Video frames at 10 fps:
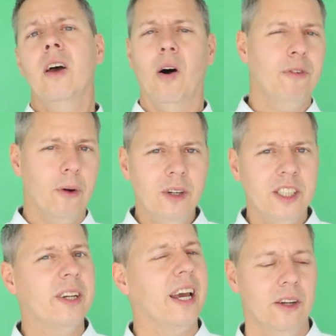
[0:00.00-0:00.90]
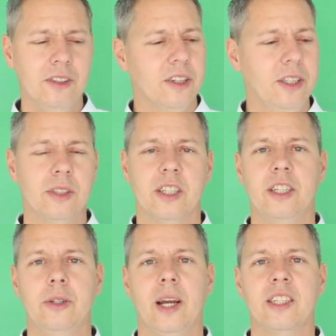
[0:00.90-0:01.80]
Of course, you can also use the
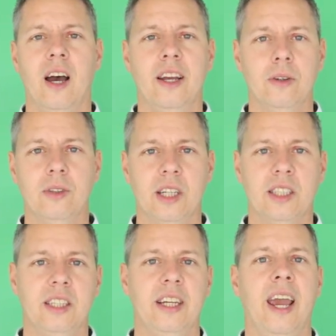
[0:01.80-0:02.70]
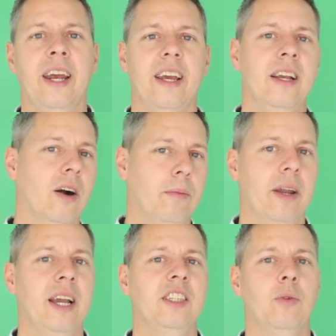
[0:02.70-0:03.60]
QHY268 in
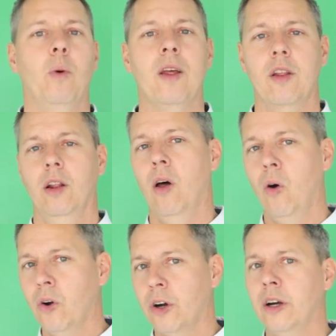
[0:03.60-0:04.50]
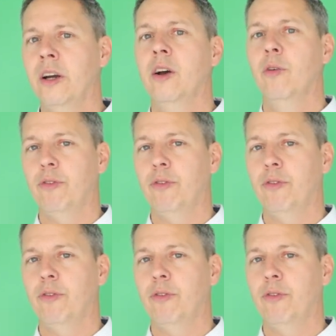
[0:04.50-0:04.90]
combination with longer